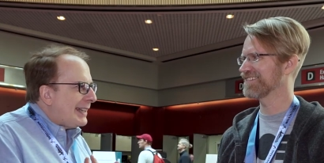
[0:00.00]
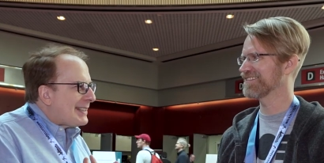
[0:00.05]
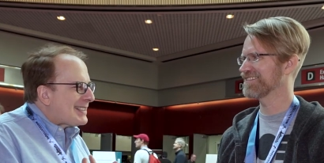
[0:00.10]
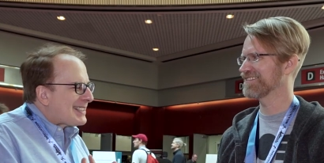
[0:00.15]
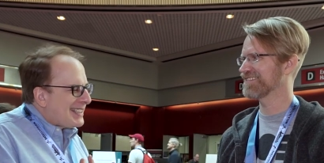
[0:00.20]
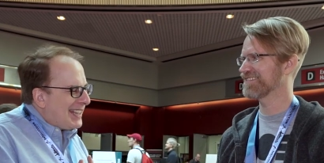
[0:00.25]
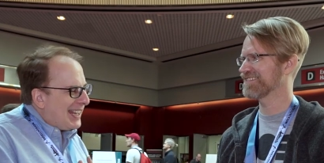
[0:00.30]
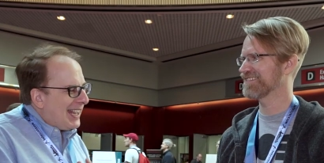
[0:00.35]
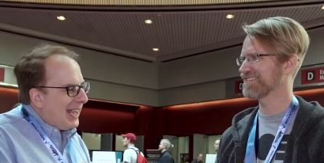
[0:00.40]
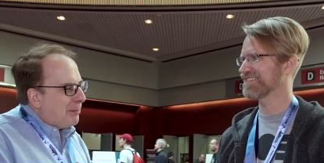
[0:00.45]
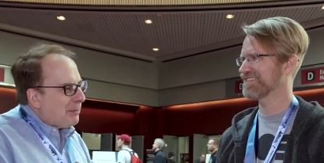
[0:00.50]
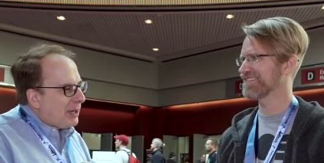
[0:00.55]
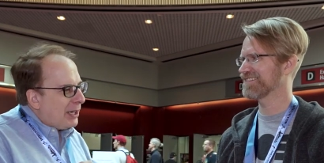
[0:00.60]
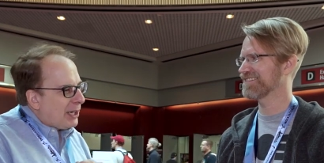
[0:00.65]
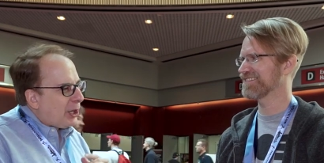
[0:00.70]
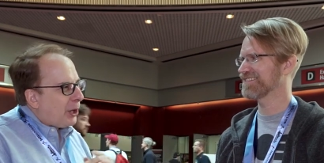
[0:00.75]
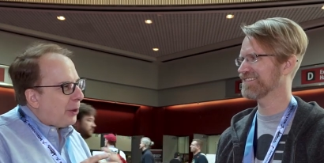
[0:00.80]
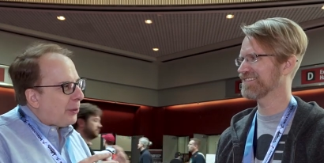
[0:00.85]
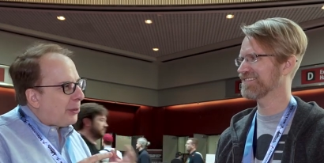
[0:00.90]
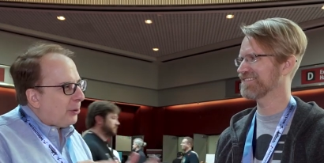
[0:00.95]
Speaker 1: and say, I'm
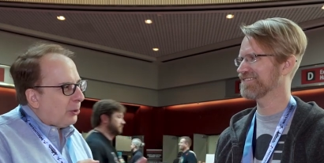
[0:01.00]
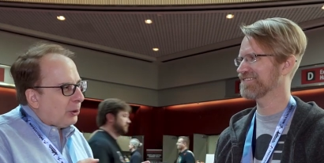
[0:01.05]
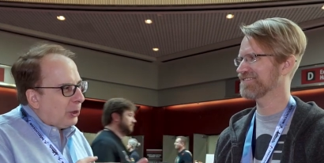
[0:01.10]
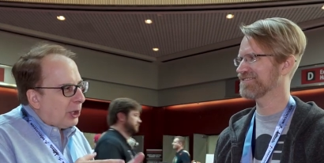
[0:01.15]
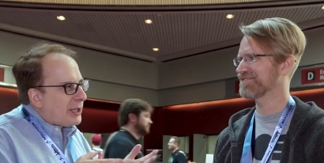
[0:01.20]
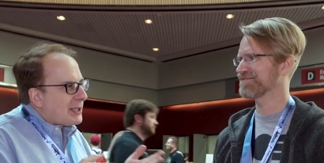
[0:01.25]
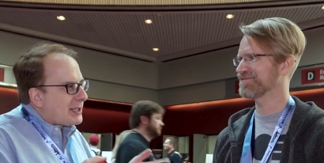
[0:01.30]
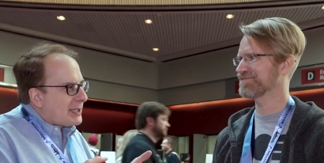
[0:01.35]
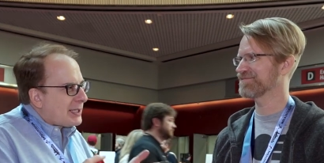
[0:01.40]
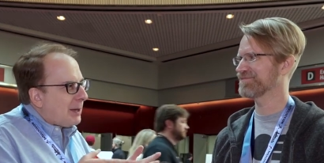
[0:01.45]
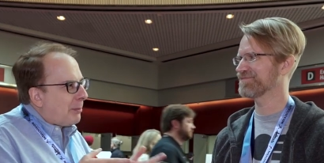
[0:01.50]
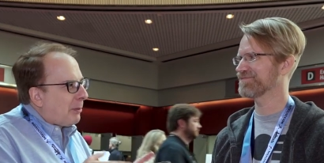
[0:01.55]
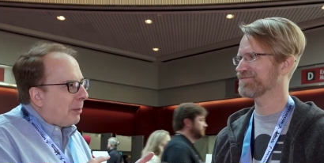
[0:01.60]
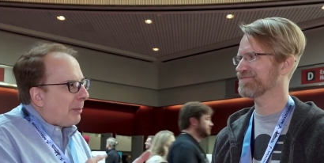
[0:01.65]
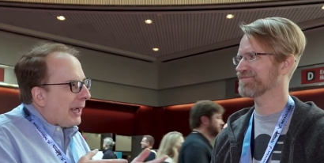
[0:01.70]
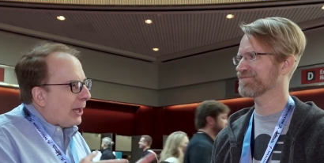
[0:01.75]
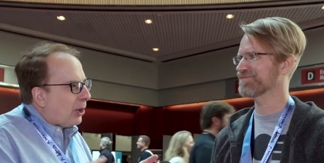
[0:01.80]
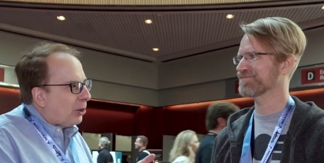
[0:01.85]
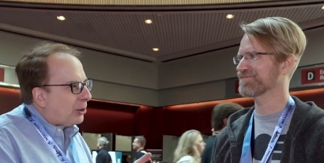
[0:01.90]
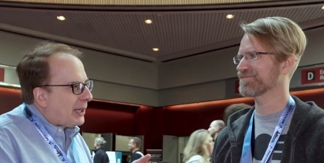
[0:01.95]
going to go through, look at some
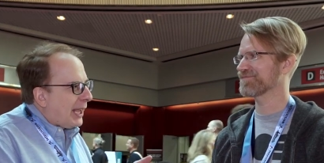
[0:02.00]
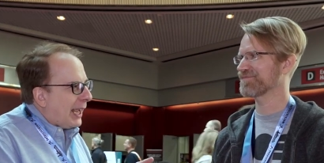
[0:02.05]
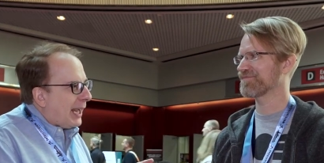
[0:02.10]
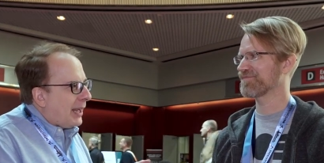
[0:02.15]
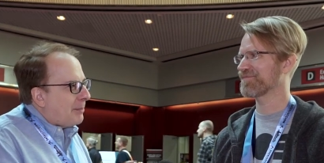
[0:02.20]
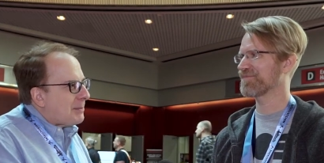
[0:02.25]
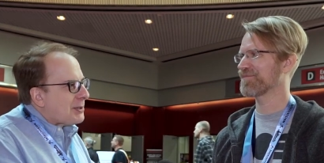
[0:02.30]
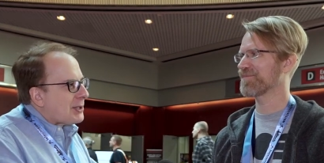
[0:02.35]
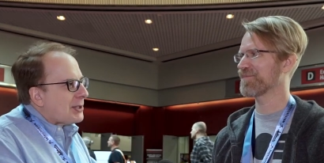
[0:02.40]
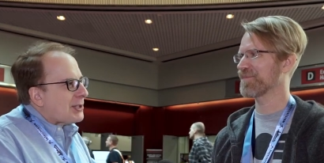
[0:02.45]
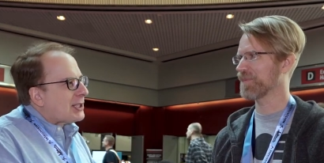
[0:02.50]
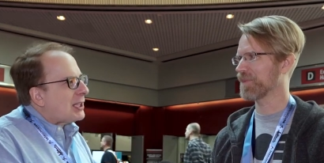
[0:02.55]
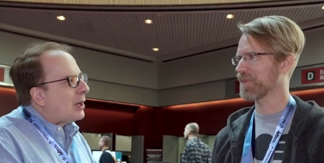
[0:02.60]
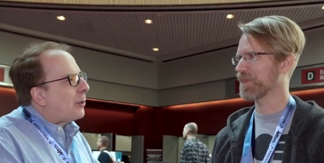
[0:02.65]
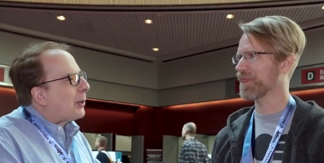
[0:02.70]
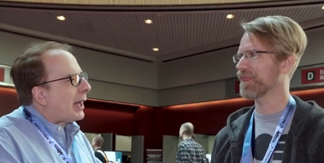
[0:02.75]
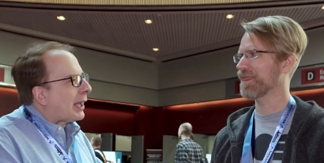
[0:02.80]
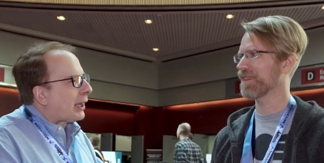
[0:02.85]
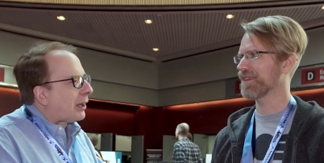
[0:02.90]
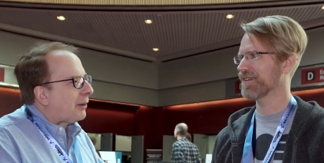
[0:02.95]
of my old games and
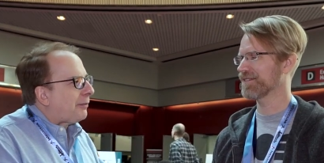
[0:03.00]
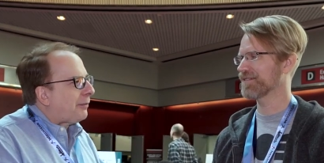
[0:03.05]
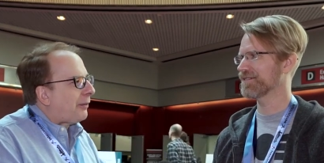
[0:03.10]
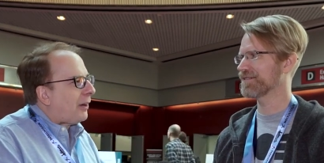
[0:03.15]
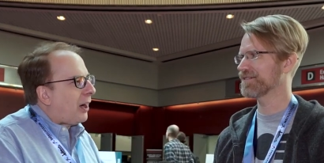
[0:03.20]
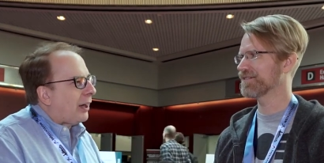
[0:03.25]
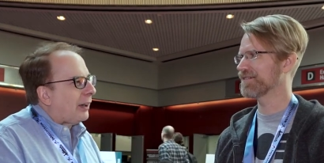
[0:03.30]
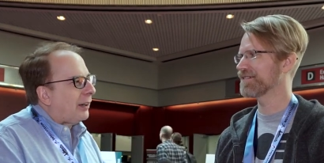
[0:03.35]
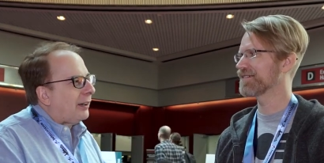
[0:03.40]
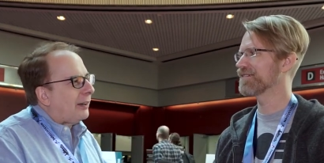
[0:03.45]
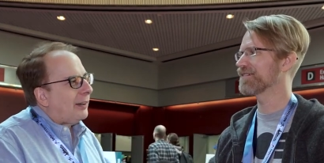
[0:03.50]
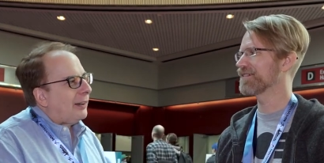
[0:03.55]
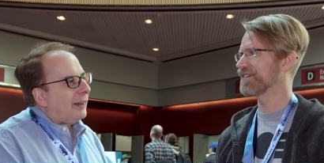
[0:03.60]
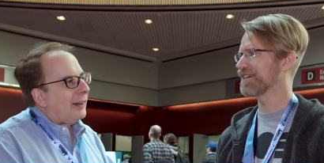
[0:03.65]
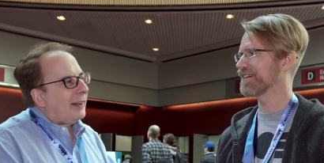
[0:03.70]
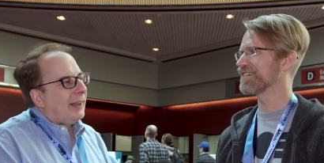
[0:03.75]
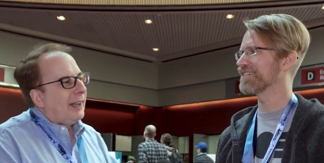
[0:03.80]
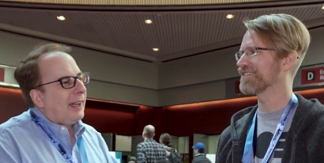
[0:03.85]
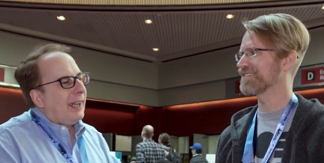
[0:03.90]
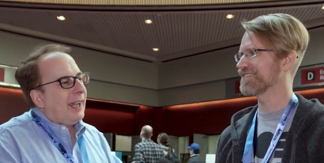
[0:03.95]
see what I can find.
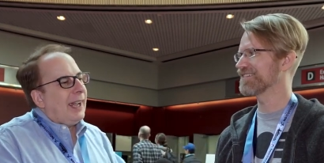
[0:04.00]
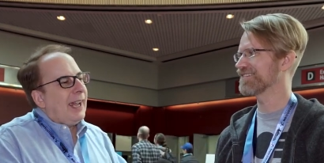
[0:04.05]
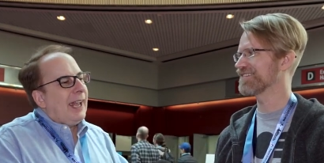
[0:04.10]
Yeah.